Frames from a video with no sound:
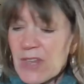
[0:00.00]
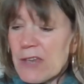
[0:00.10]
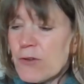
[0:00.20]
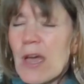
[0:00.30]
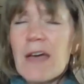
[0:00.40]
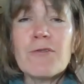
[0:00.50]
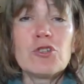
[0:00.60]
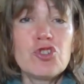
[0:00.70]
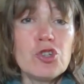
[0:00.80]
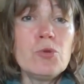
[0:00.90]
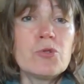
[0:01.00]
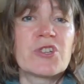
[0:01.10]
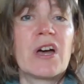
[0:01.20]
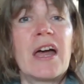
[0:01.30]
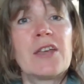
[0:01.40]

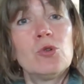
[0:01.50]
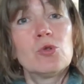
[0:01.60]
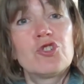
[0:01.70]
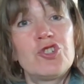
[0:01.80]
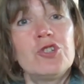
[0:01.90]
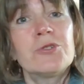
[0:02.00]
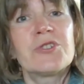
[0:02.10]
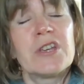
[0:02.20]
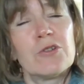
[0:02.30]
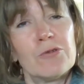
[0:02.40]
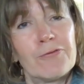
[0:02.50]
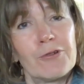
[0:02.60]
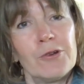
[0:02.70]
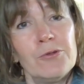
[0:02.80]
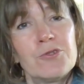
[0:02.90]
juicer and you're juicing your
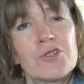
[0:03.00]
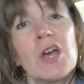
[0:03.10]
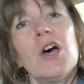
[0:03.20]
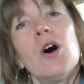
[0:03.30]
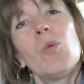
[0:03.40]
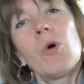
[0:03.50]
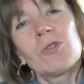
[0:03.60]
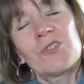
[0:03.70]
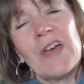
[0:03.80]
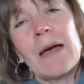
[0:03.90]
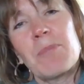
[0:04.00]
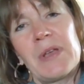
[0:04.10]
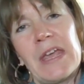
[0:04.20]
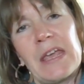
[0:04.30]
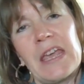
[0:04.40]
fruit, what's
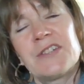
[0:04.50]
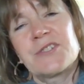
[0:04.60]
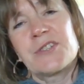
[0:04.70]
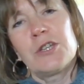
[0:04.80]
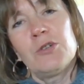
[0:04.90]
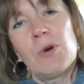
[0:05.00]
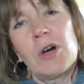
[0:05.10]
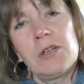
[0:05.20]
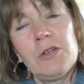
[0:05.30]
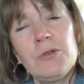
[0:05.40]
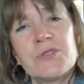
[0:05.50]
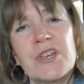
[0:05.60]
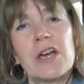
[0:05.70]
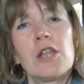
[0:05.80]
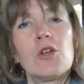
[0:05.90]
happening is that you are
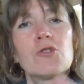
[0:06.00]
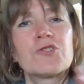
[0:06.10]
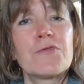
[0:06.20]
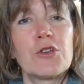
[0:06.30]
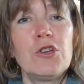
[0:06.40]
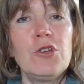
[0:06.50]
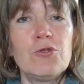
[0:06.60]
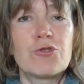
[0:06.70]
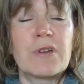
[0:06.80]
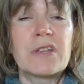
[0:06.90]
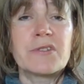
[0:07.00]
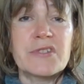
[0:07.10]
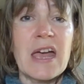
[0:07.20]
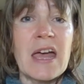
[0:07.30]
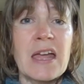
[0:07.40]
losing a lot of the nutrients
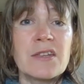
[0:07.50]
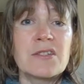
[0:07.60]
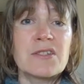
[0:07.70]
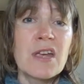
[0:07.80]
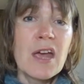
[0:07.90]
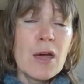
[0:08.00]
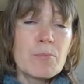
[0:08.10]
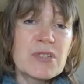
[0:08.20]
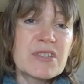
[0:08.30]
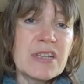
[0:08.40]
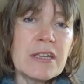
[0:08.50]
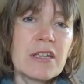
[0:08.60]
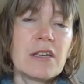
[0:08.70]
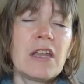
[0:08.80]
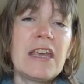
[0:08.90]
and
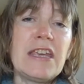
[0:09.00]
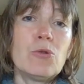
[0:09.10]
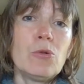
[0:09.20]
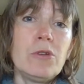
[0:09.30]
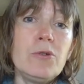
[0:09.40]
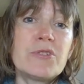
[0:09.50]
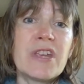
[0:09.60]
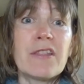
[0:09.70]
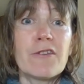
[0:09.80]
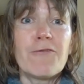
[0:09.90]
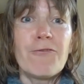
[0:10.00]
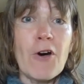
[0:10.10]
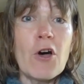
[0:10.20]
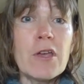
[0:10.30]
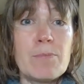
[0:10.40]
particularly you're losing the
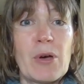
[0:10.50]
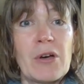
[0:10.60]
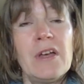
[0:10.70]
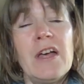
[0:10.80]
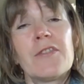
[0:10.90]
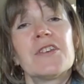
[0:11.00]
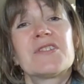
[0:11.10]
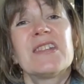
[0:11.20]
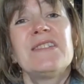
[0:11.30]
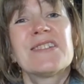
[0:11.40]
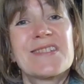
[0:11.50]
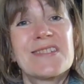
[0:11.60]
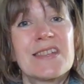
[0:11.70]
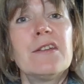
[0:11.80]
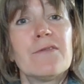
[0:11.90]
fibre that's in the
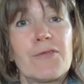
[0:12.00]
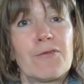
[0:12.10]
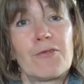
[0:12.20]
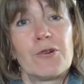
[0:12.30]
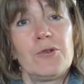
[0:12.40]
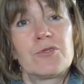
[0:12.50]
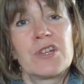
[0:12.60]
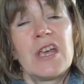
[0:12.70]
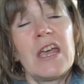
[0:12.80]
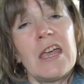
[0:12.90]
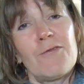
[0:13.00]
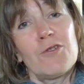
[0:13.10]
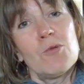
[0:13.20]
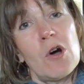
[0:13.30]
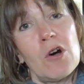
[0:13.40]
skin of the fruit if
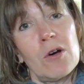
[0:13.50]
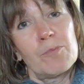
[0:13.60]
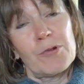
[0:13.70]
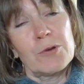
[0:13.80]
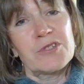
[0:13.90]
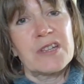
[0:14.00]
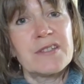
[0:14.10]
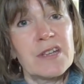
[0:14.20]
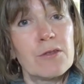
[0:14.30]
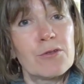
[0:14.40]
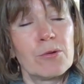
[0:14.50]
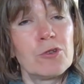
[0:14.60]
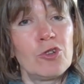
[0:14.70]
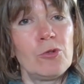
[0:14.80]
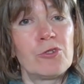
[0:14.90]
you are processing it through a
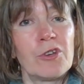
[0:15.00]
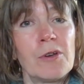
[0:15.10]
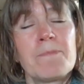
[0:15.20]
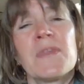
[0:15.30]
juicer.